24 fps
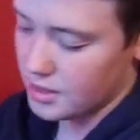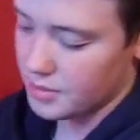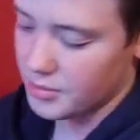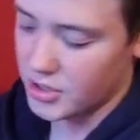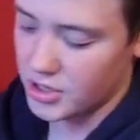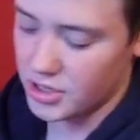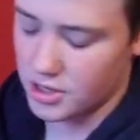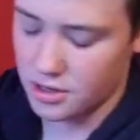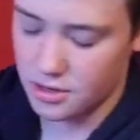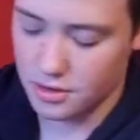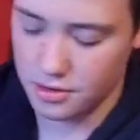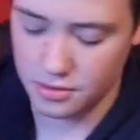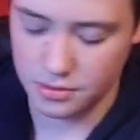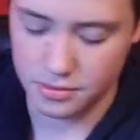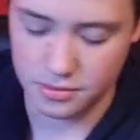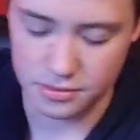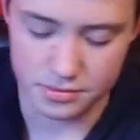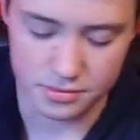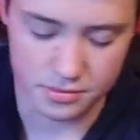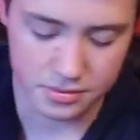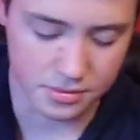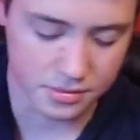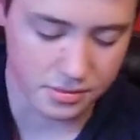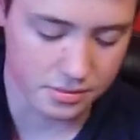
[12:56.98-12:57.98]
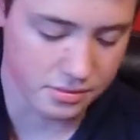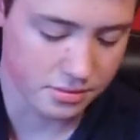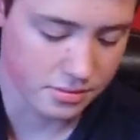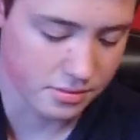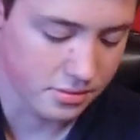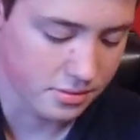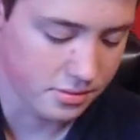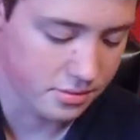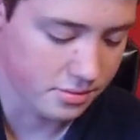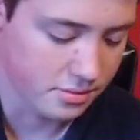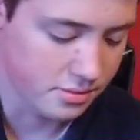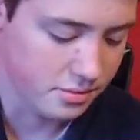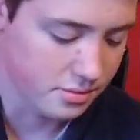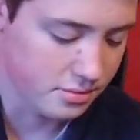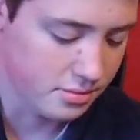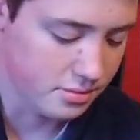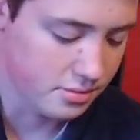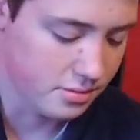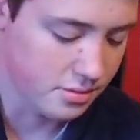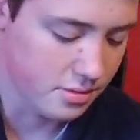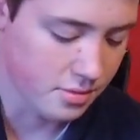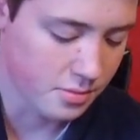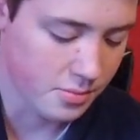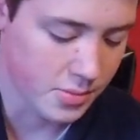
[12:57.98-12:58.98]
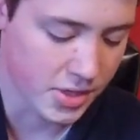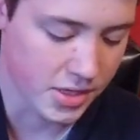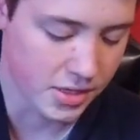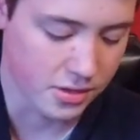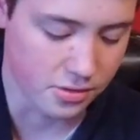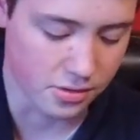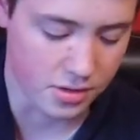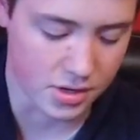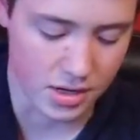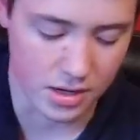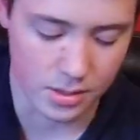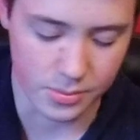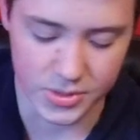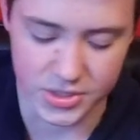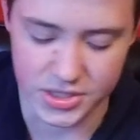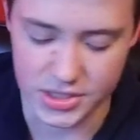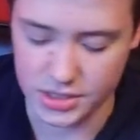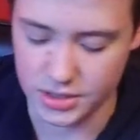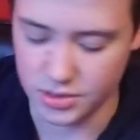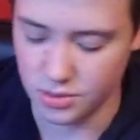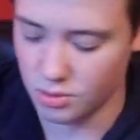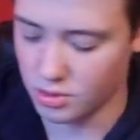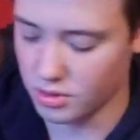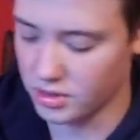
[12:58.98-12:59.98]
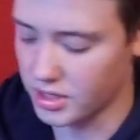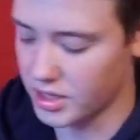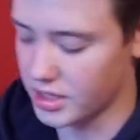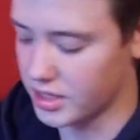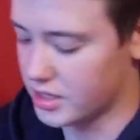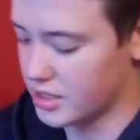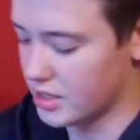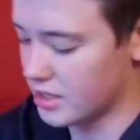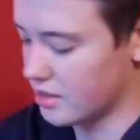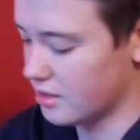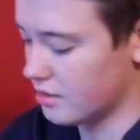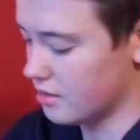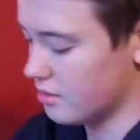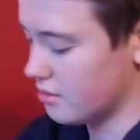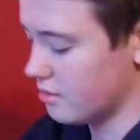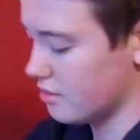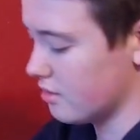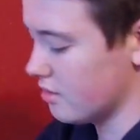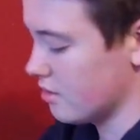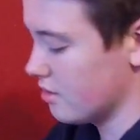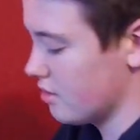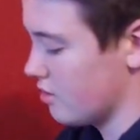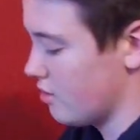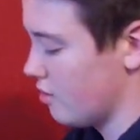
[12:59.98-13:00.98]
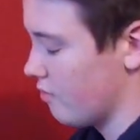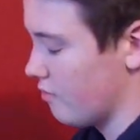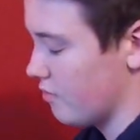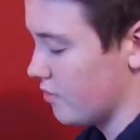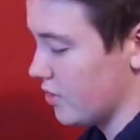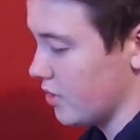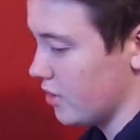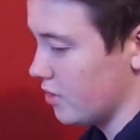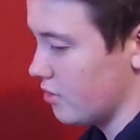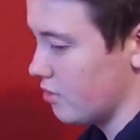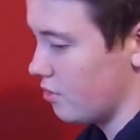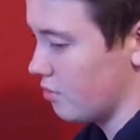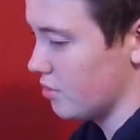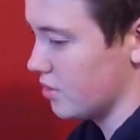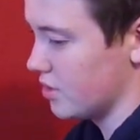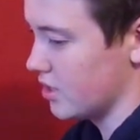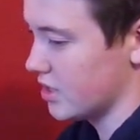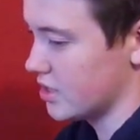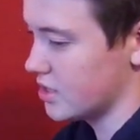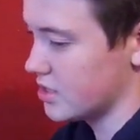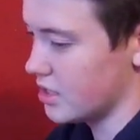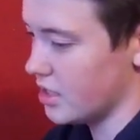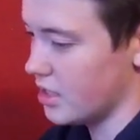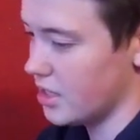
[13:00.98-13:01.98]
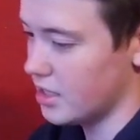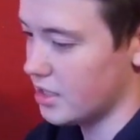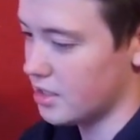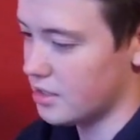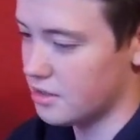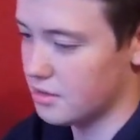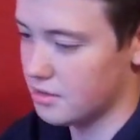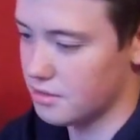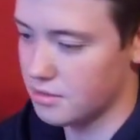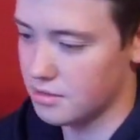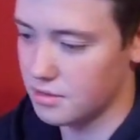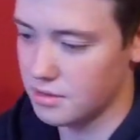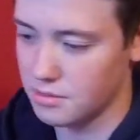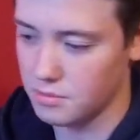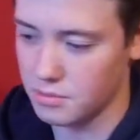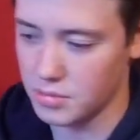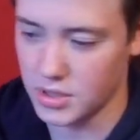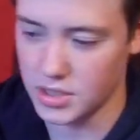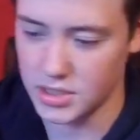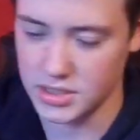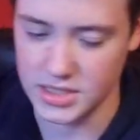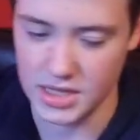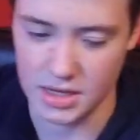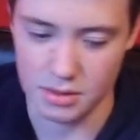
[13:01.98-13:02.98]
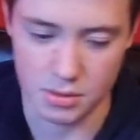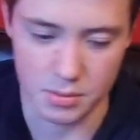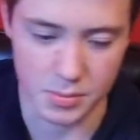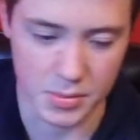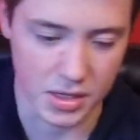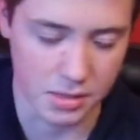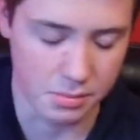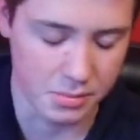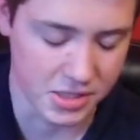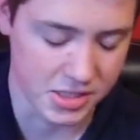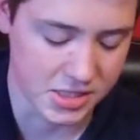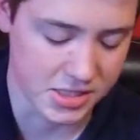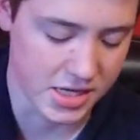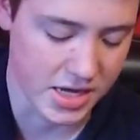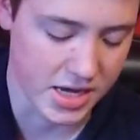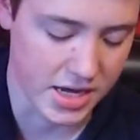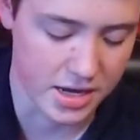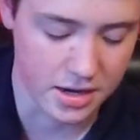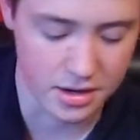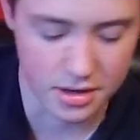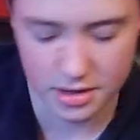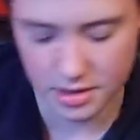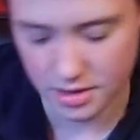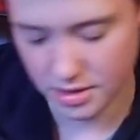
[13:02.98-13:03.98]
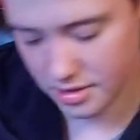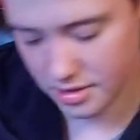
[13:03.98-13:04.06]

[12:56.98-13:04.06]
me know by either commenting or liking. Hopefully you don't dislike, because that would make me sad.